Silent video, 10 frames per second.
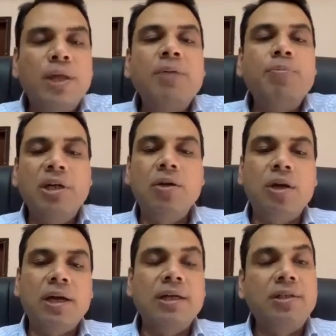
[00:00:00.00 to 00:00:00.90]
that
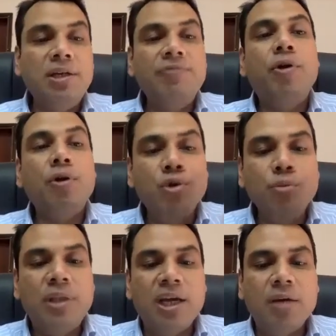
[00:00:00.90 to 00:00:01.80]
particular country for
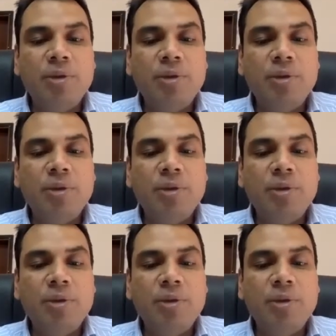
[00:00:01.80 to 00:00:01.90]
whom they are